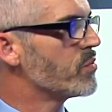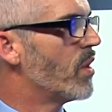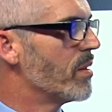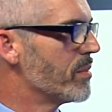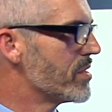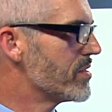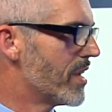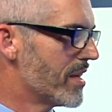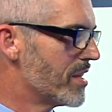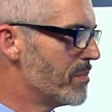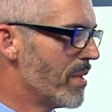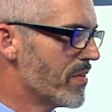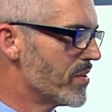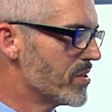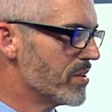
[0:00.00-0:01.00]
why I'm excited
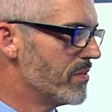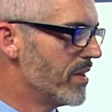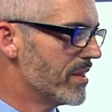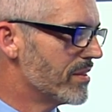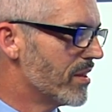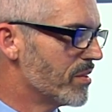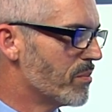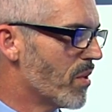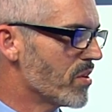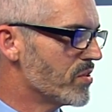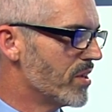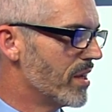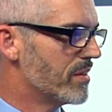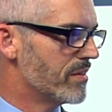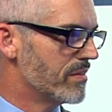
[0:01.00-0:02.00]
about this event on March
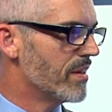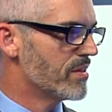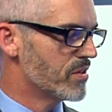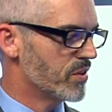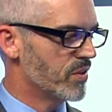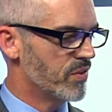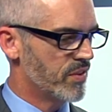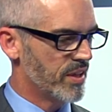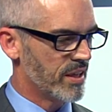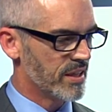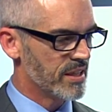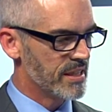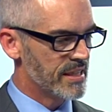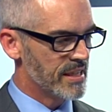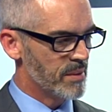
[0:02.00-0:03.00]
8th. That's a good thing.
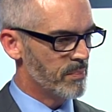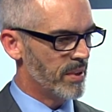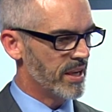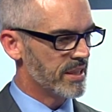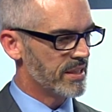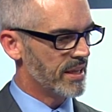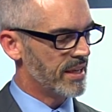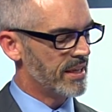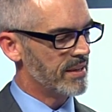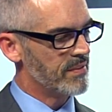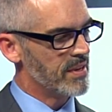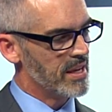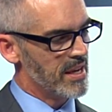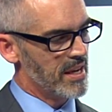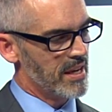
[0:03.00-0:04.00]
But
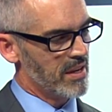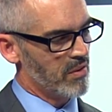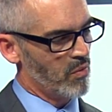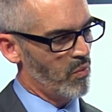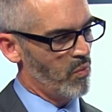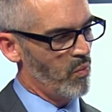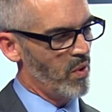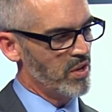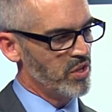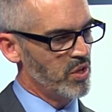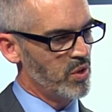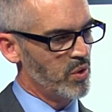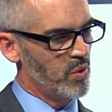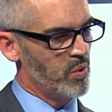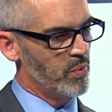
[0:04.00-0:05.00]
when
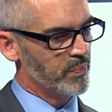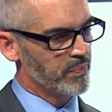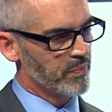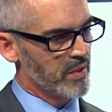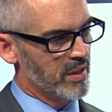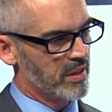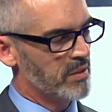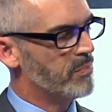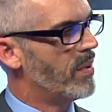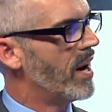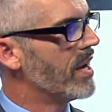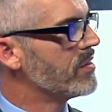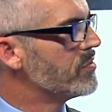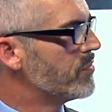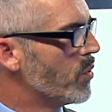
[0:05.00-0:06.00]
you
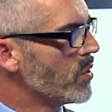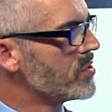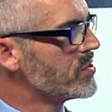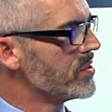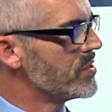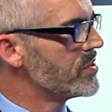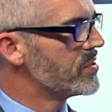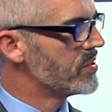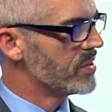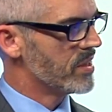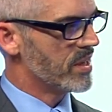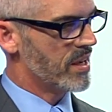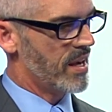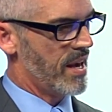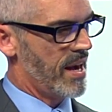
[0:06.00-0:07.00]
combine forces,
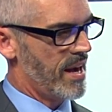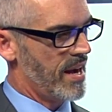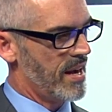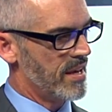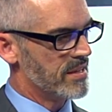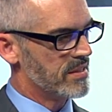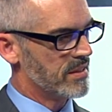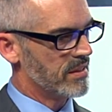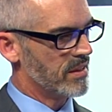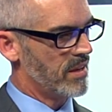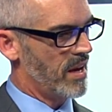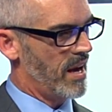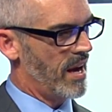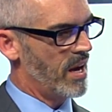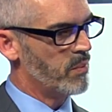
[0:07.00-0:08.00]
and
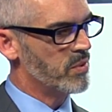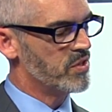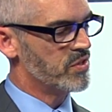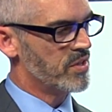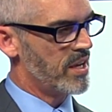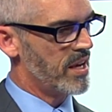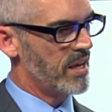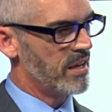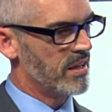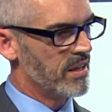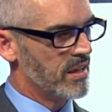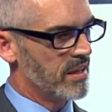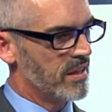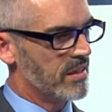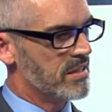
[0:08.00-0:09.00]
I would say
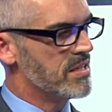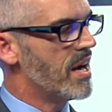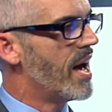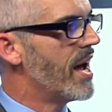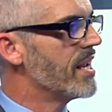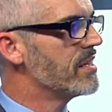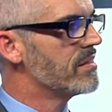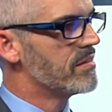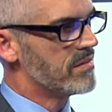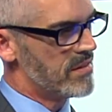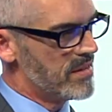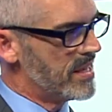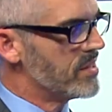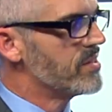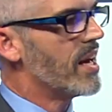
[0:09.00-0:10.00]
9
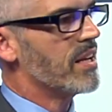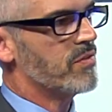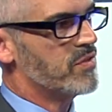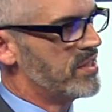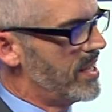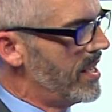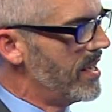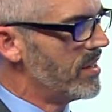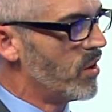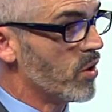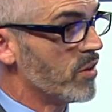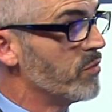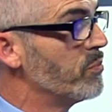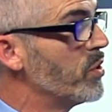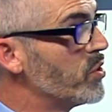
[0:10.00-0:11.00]
things out of 10 are
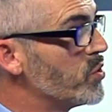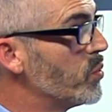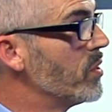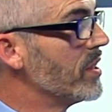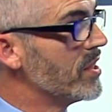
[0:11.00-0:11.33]
of mutual